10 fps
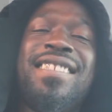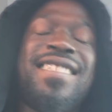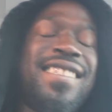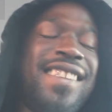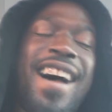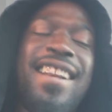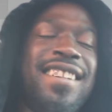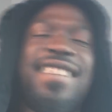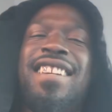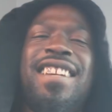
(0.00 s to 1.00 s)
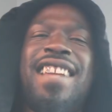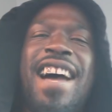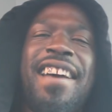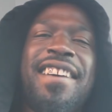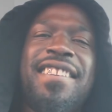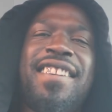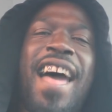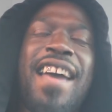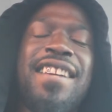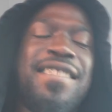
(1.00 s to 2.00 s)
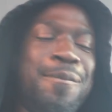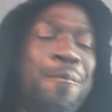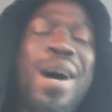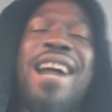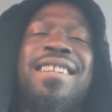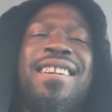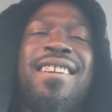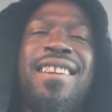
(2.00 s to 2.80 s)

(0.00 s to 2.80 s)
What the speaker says: Standardly, like, that is mad.